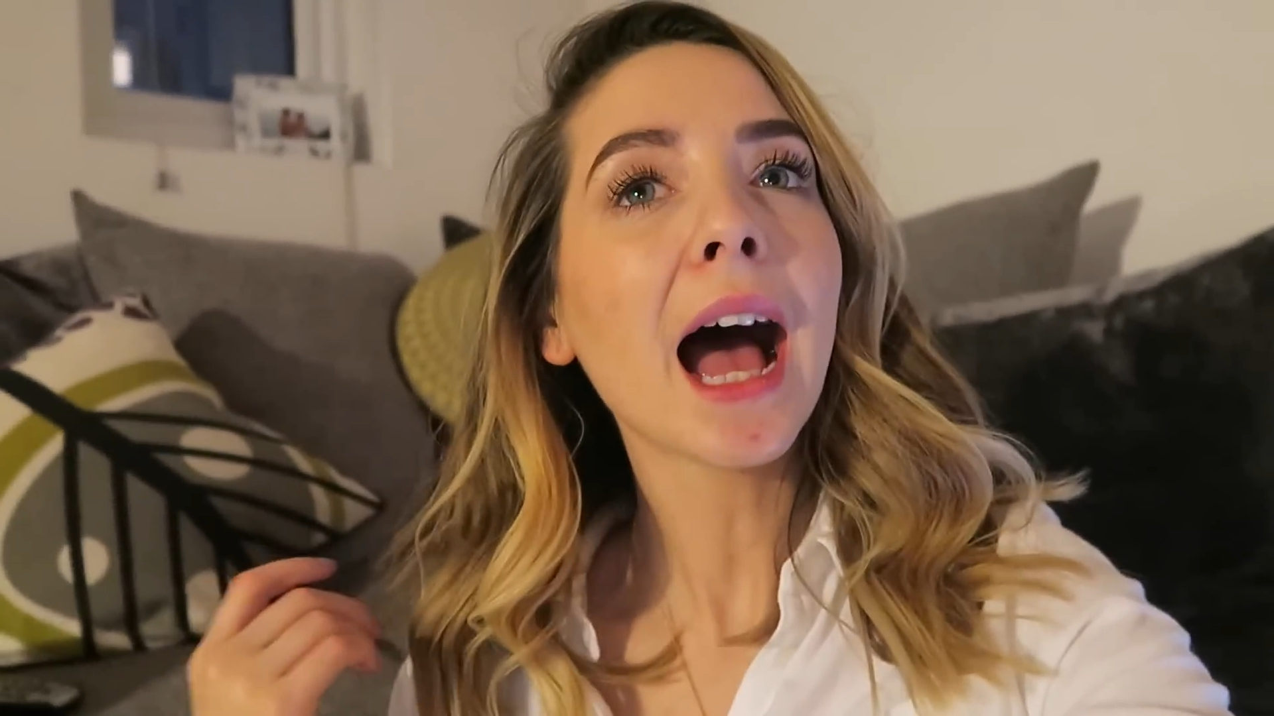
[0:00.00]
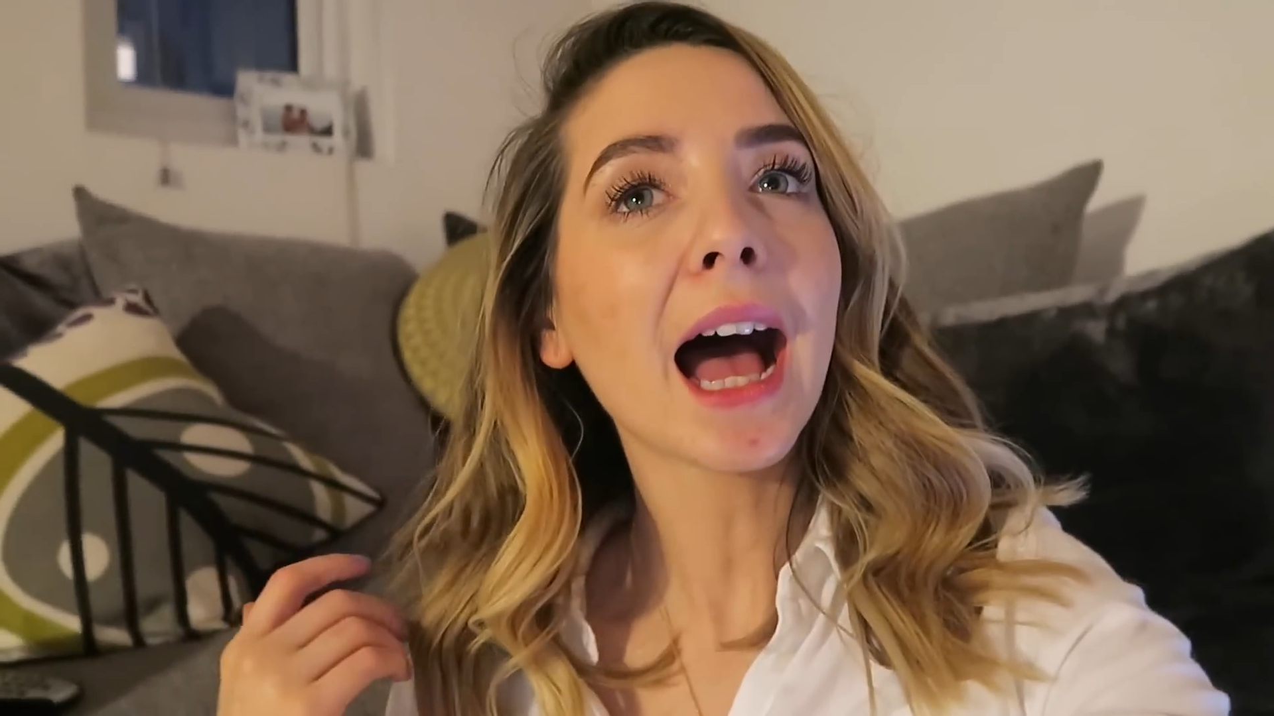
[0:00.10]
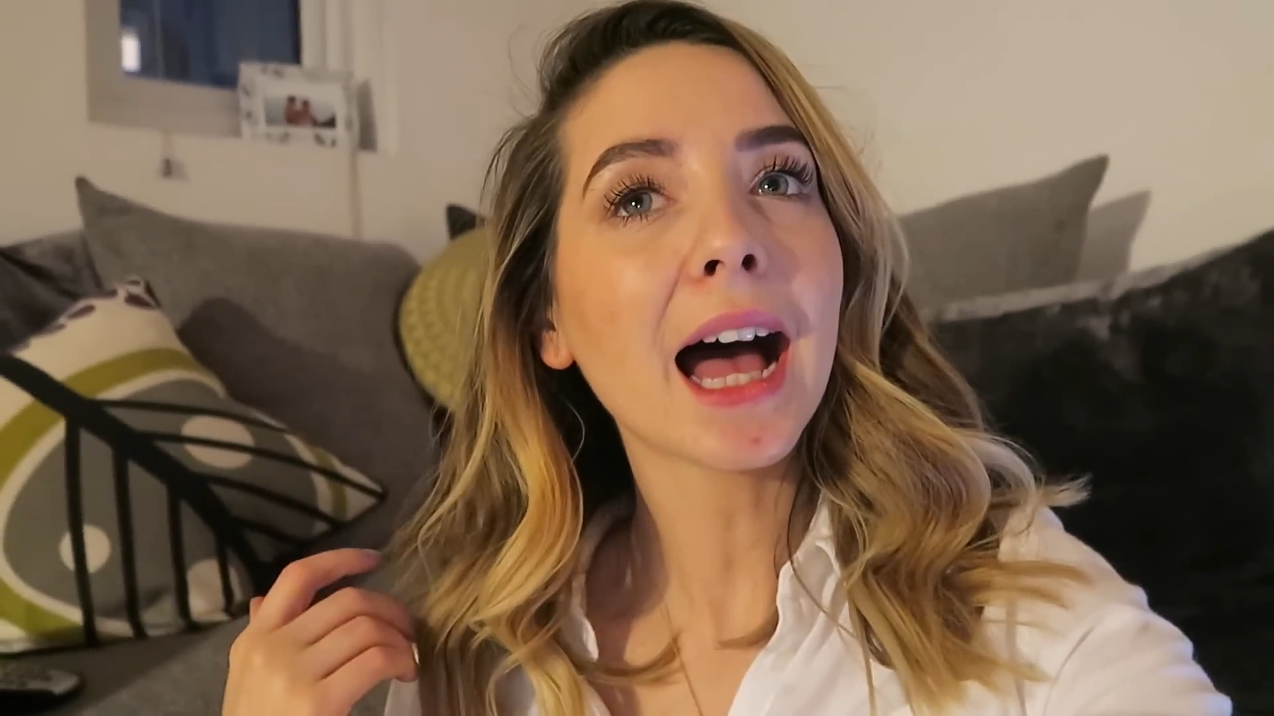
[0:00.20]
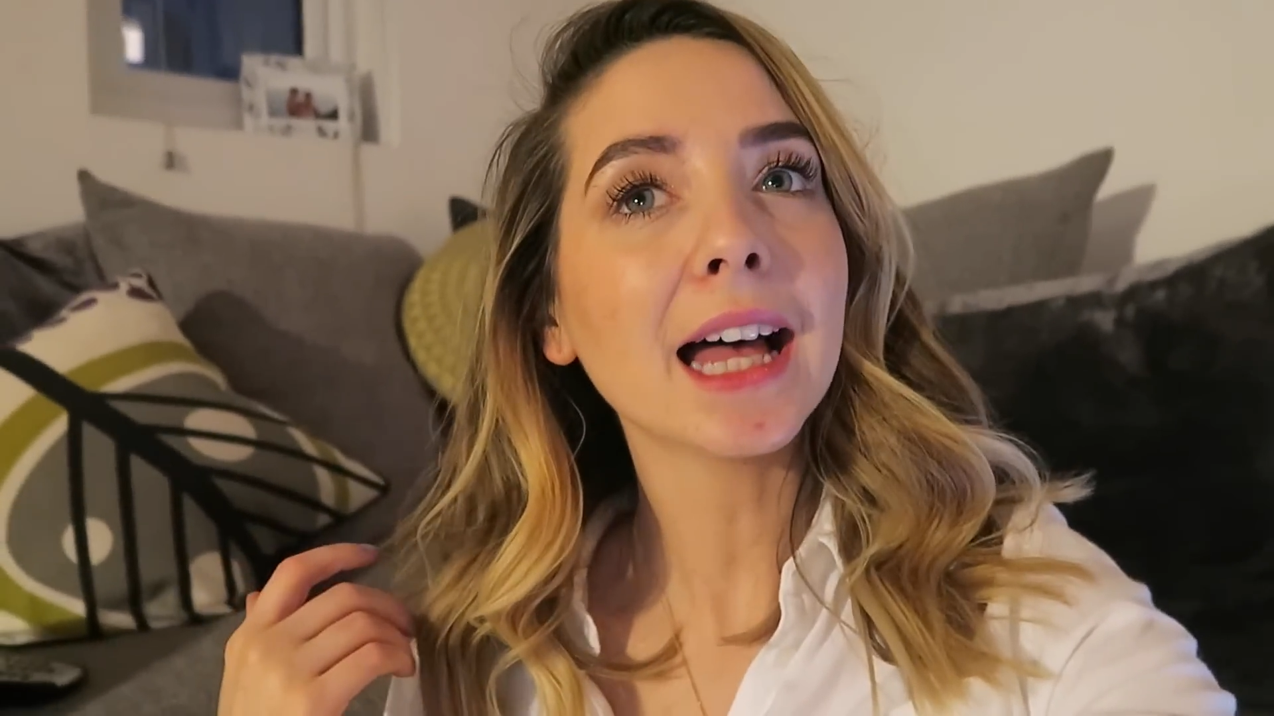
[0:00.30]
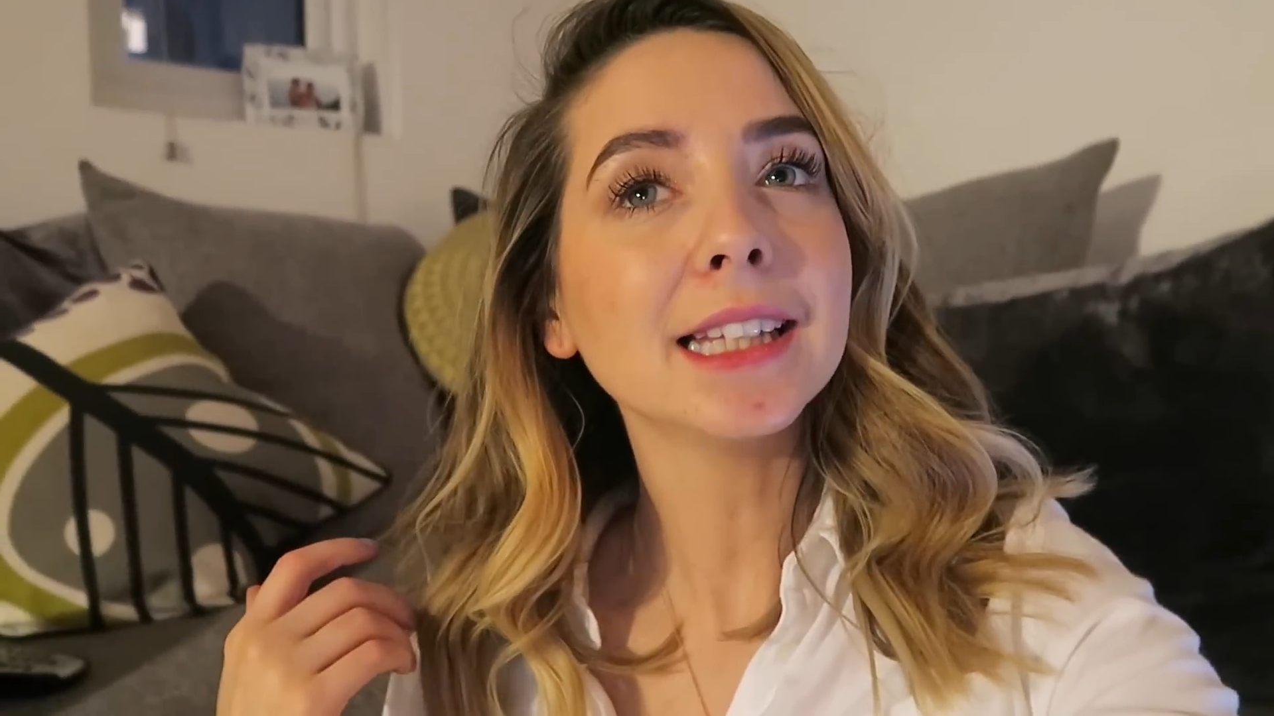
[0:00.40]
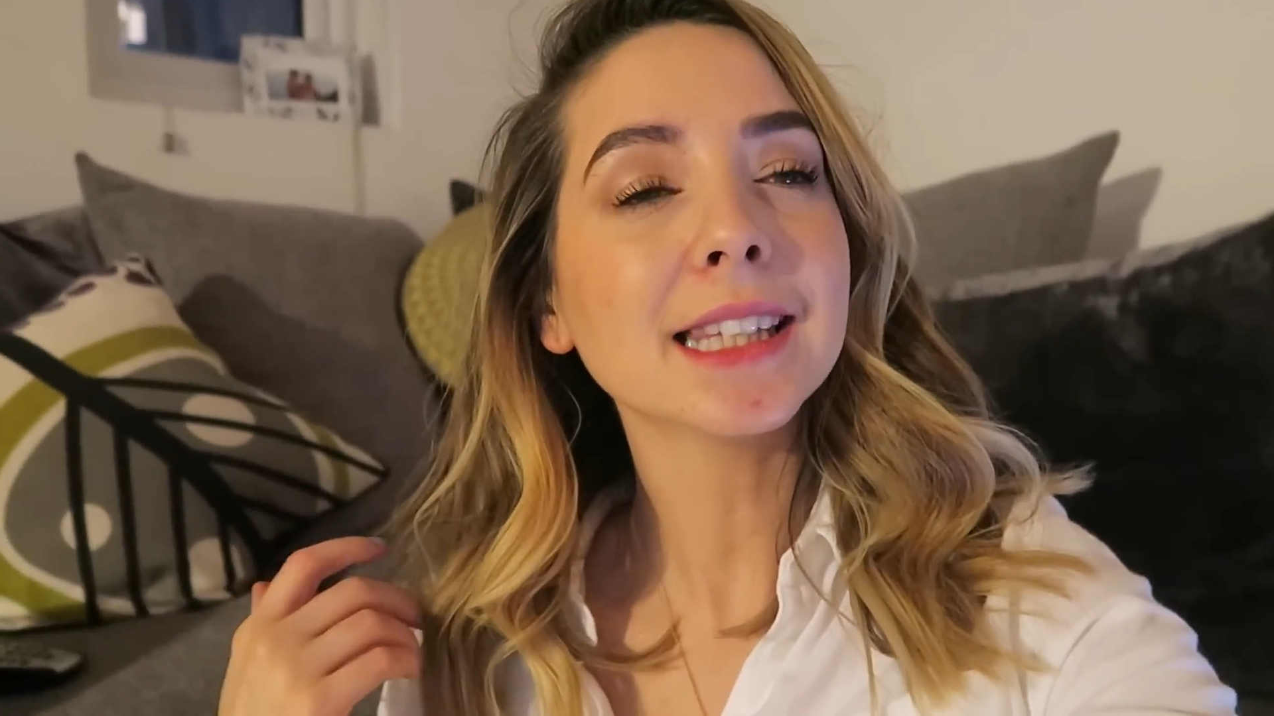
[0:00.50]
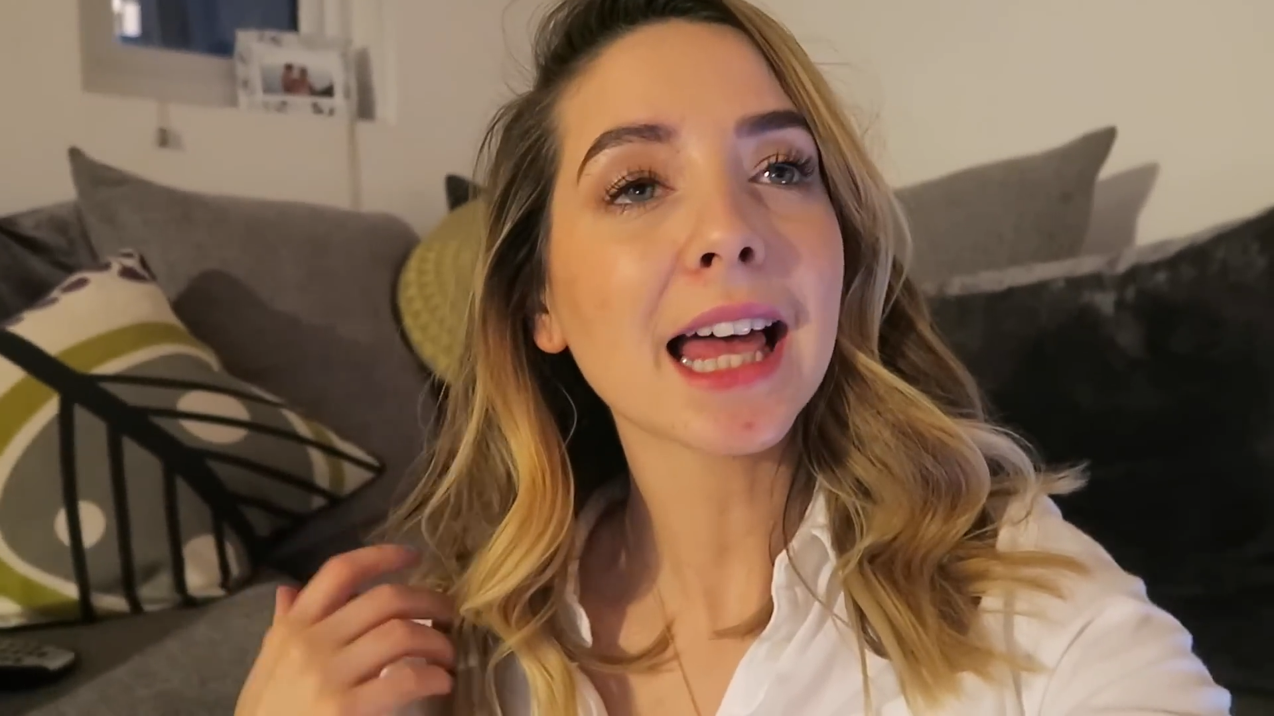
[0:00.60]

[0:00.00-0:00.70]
has